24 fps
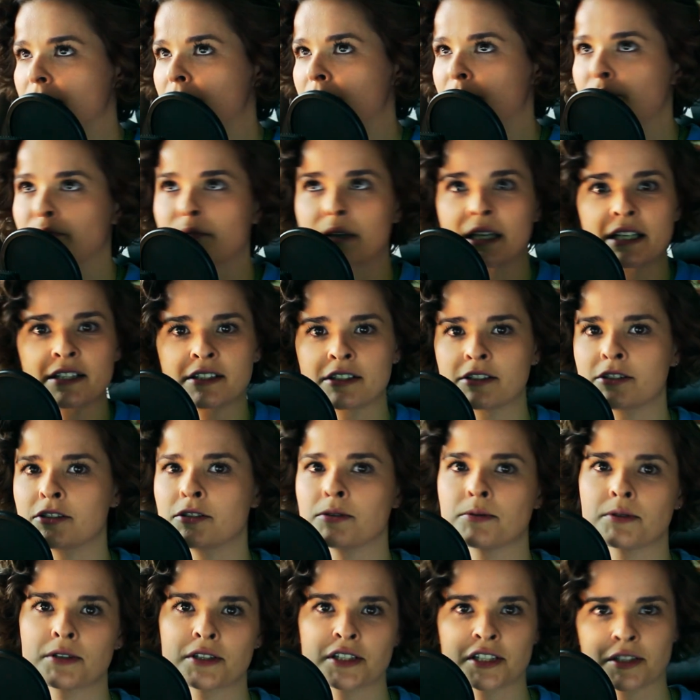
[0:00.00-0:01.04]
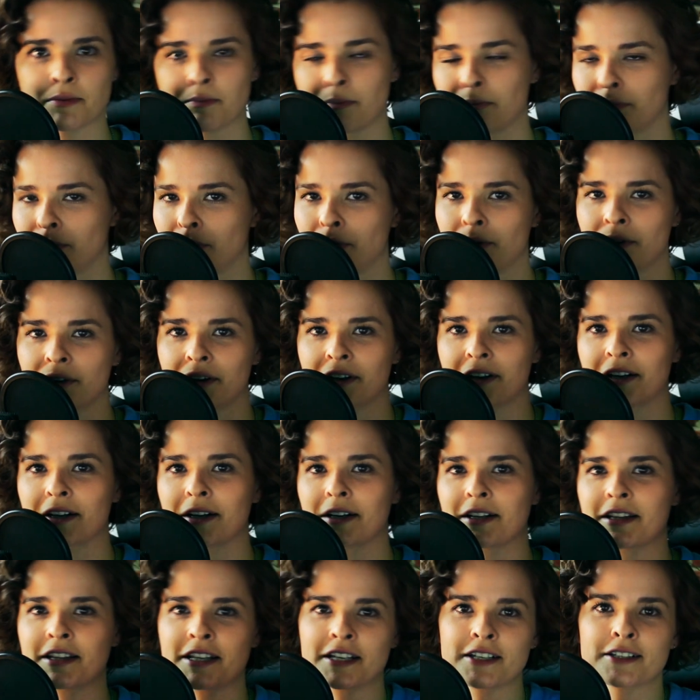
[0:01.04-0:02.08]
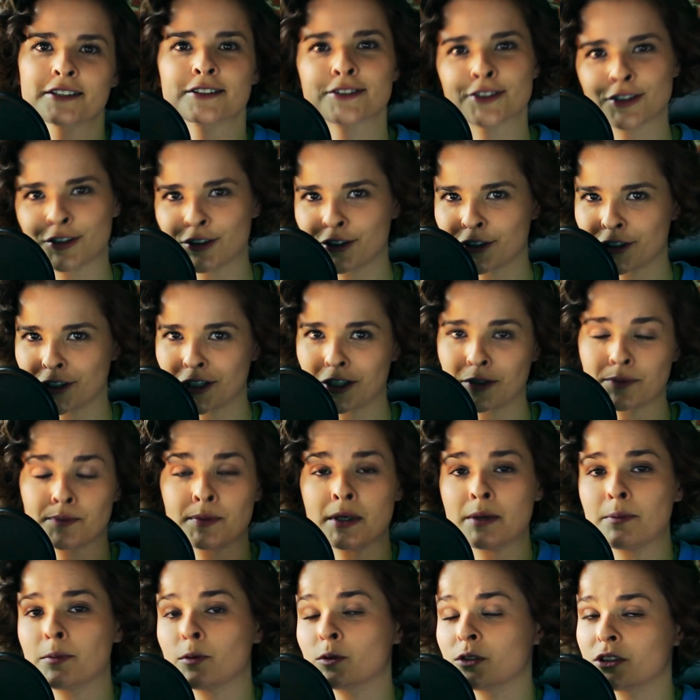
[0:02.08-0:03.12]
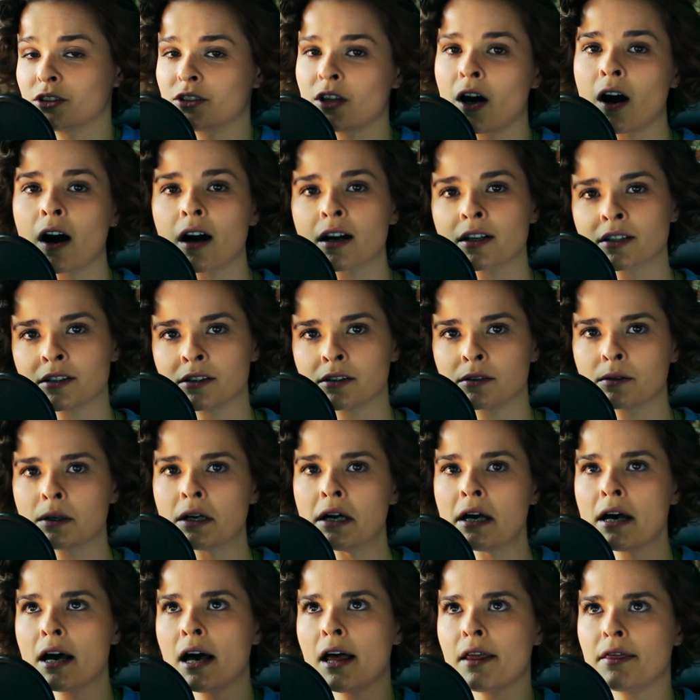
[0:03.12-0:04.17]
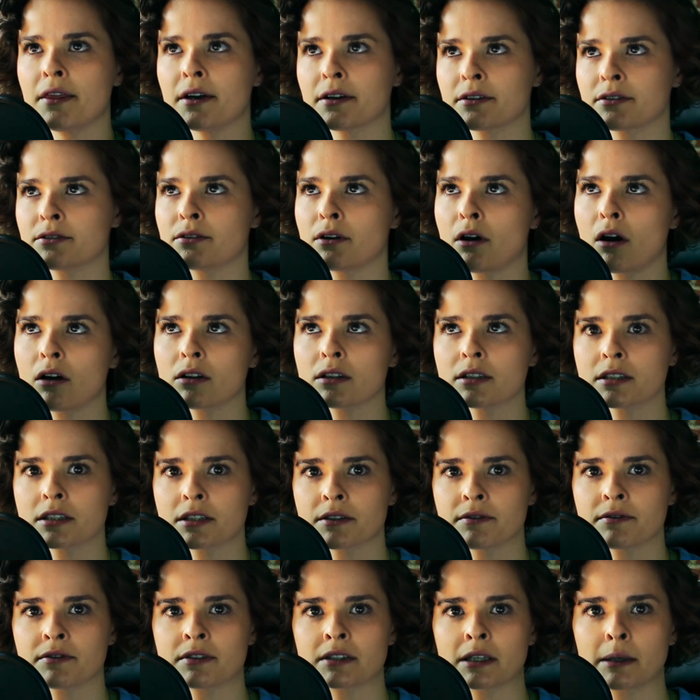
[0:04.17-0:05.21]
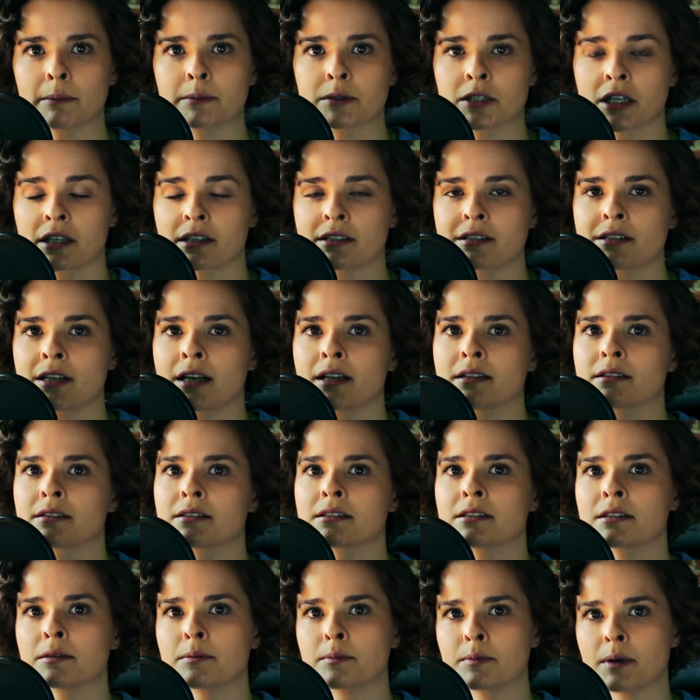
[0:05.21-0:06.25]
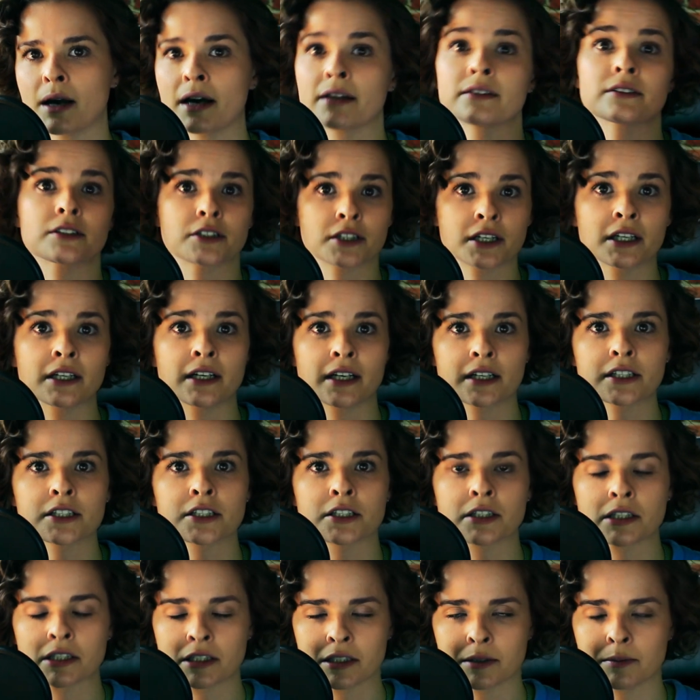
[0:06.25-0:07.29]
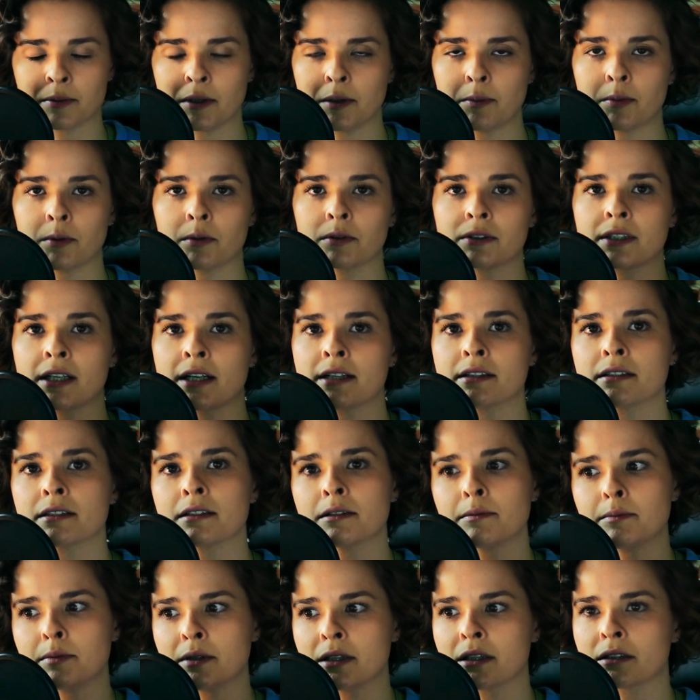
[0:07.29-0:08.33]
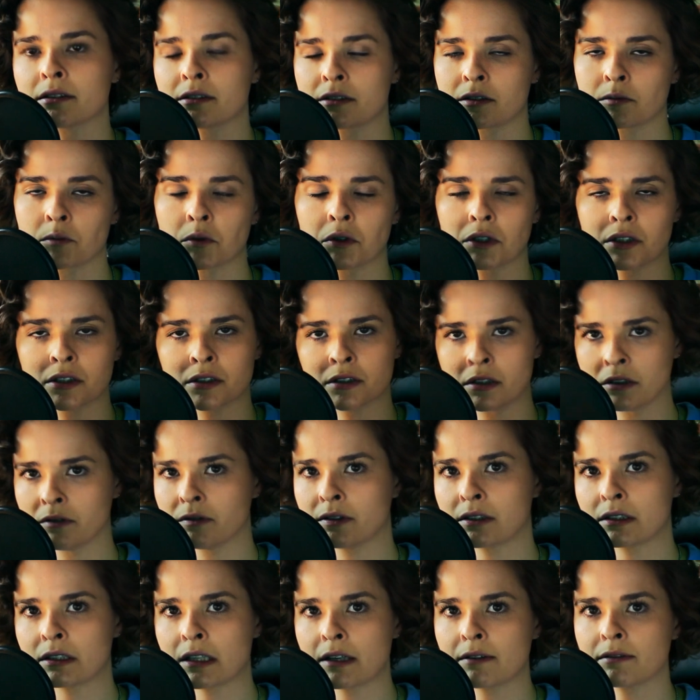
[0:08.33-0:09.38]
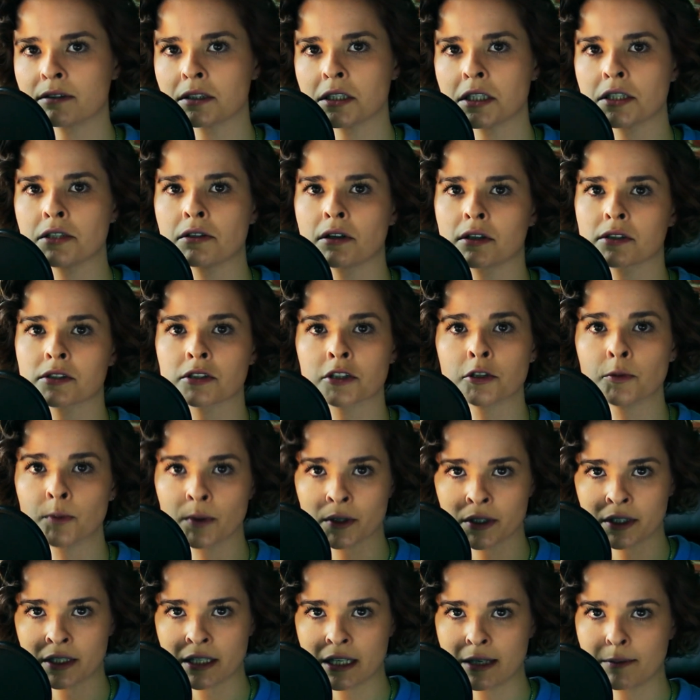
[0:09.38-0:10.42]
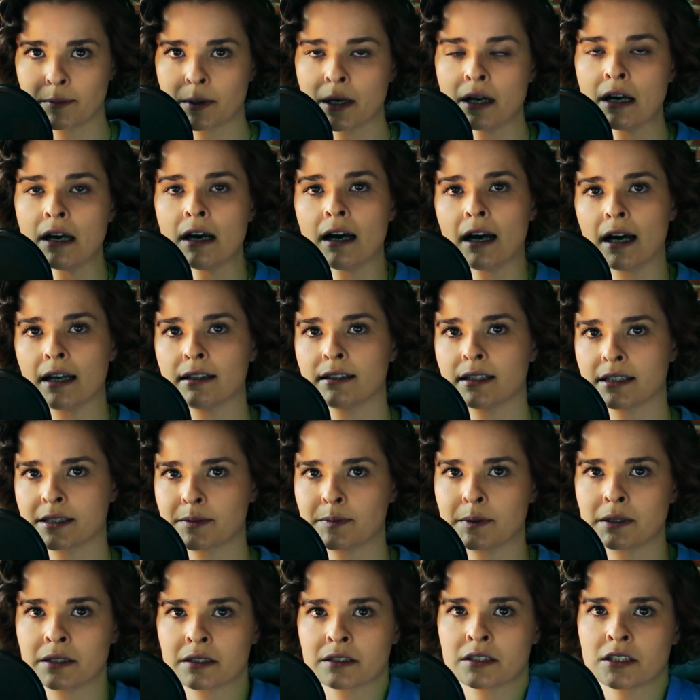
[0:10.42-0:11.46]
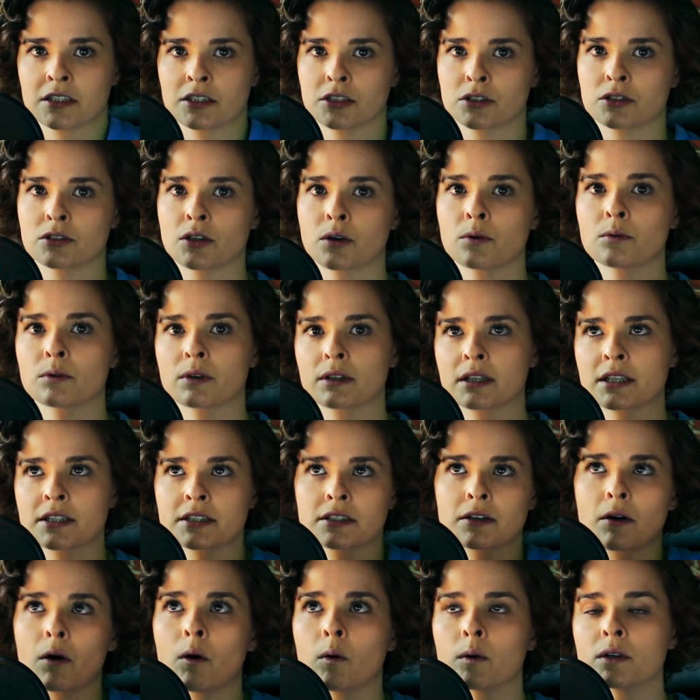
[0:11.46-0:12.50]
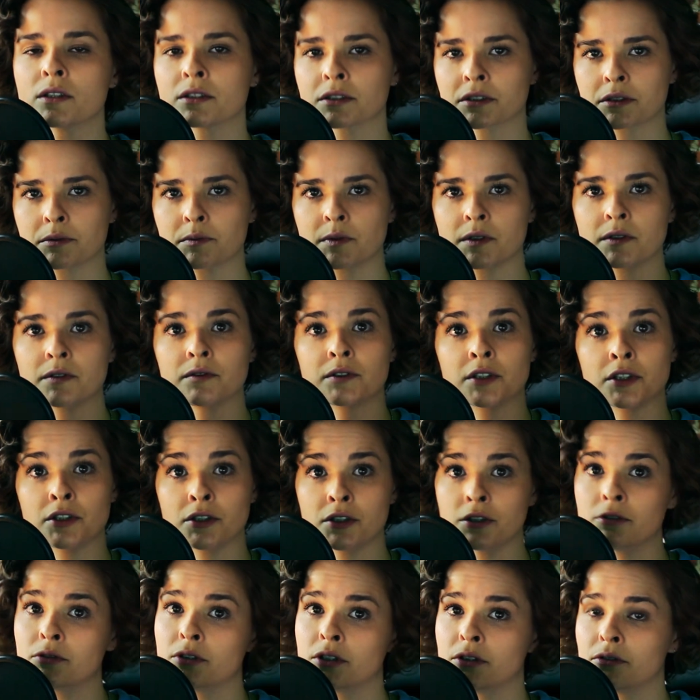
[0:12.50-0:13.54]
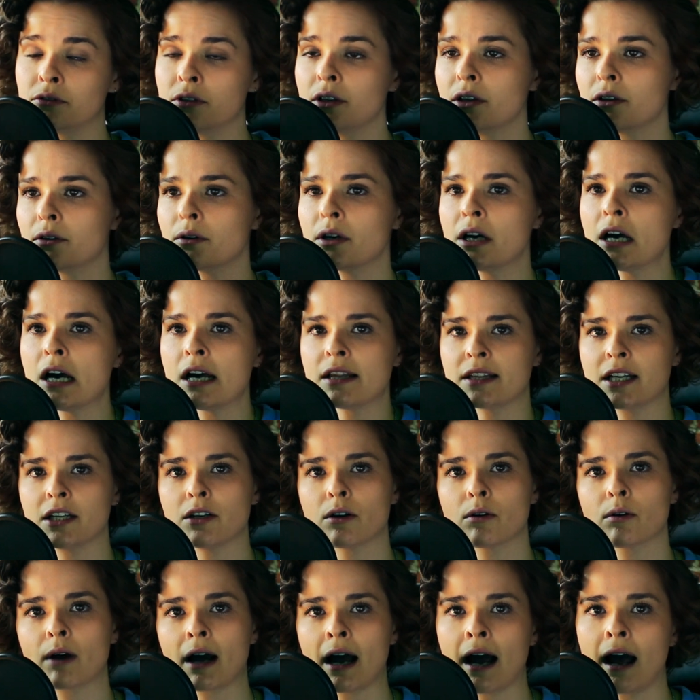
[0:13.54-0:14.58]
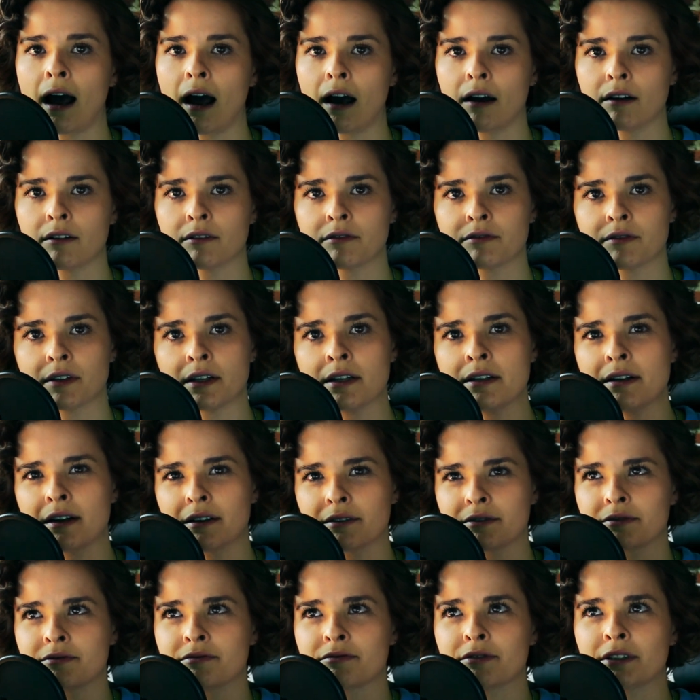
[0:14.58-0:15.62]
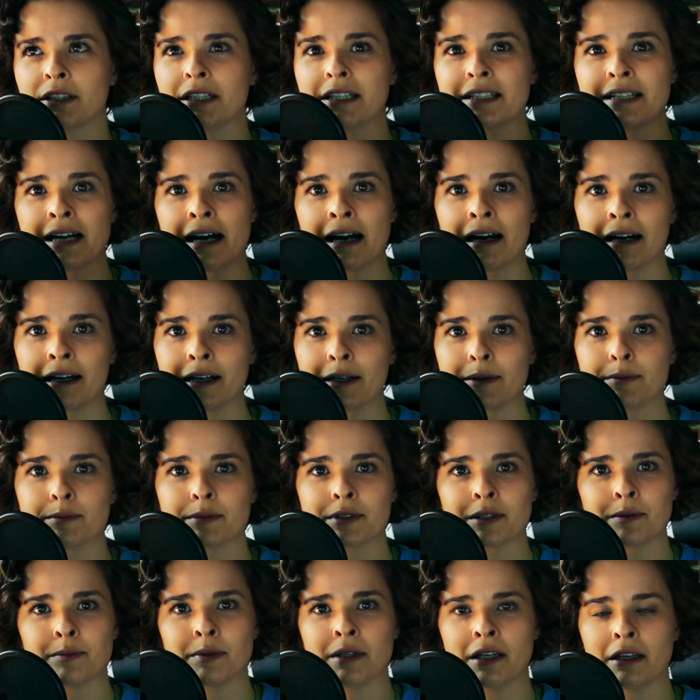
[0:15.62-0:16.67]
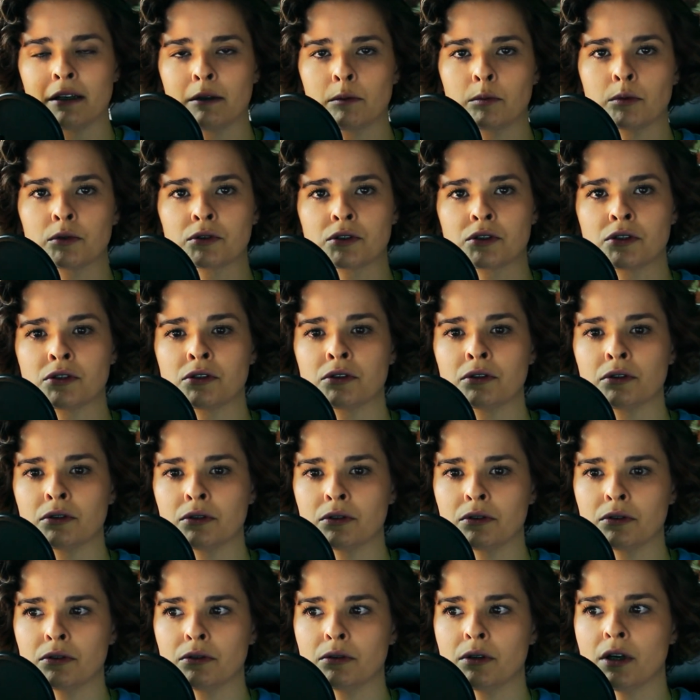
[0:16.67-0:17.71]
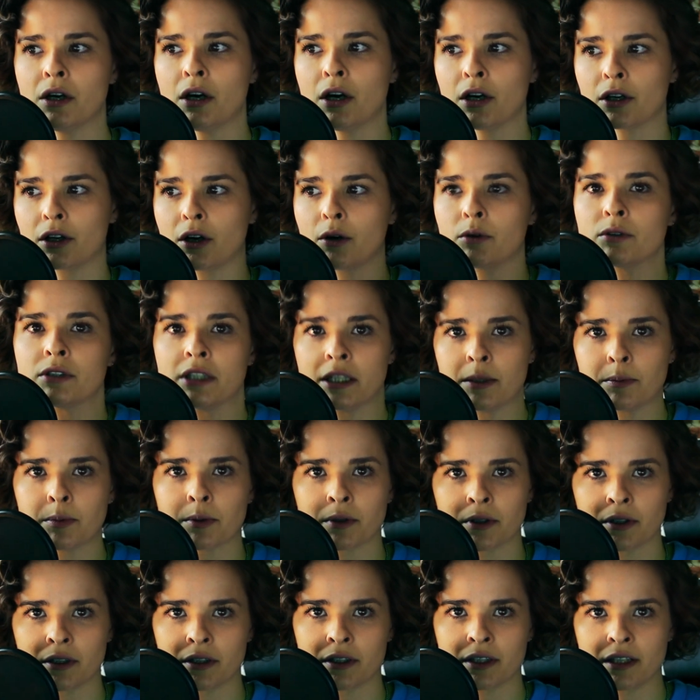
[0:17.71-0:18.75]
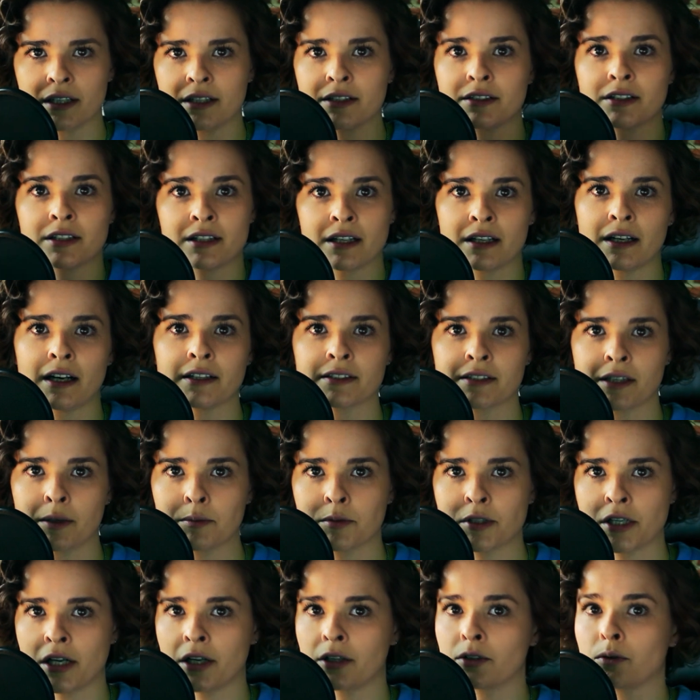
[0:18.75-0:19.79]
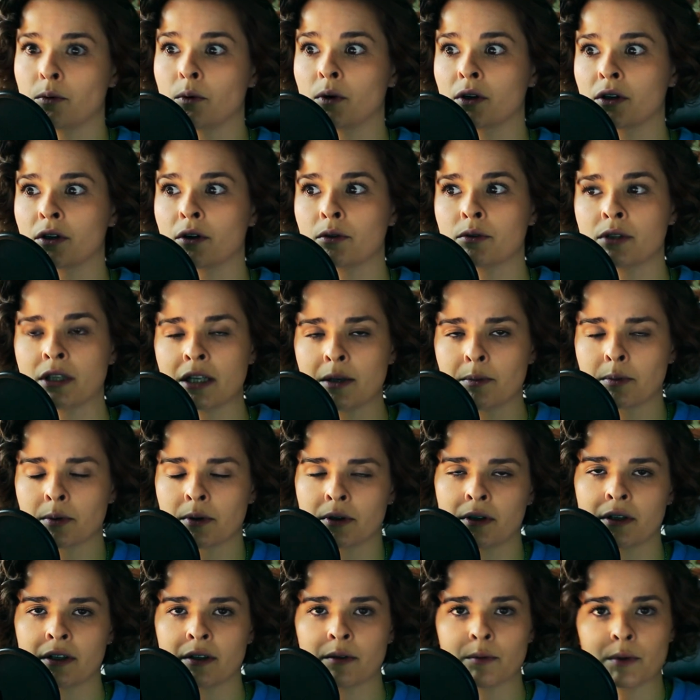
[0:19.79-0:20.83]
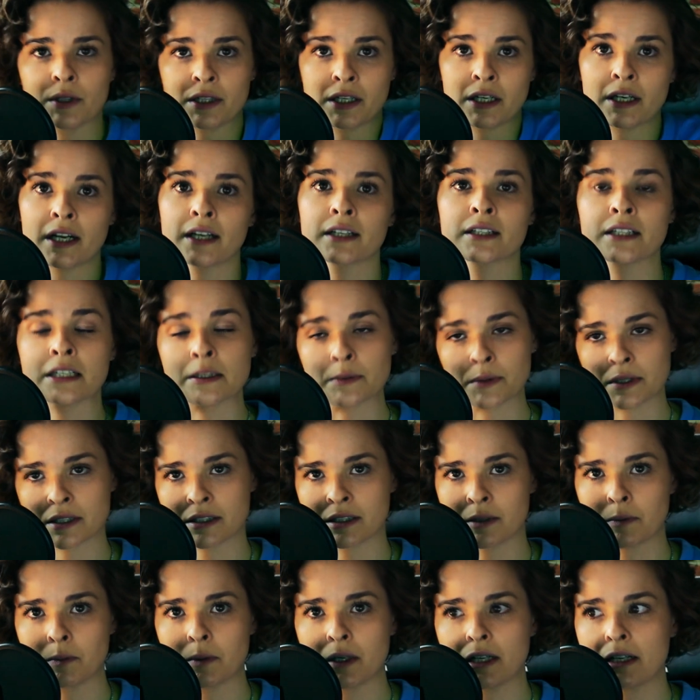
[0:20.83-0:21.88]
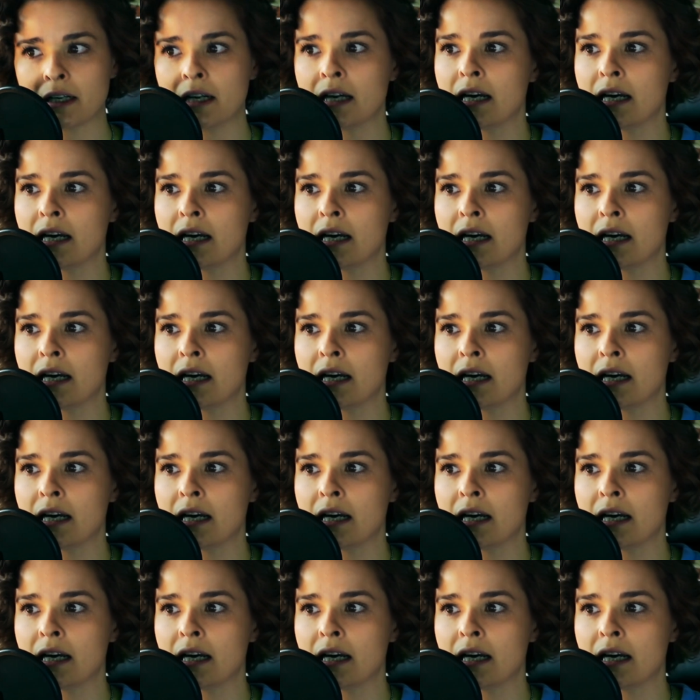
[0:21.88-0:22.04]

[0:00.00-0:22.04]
places to explore, things to learn, people to talk to, their knowledge of subjects and their connections to people tend to be a little more surface level and not super deep. And that's because they just don't, because they're always on the move to new, they don't have enough really time to be able to go deeper into a subject or go deeper with connecting with someone.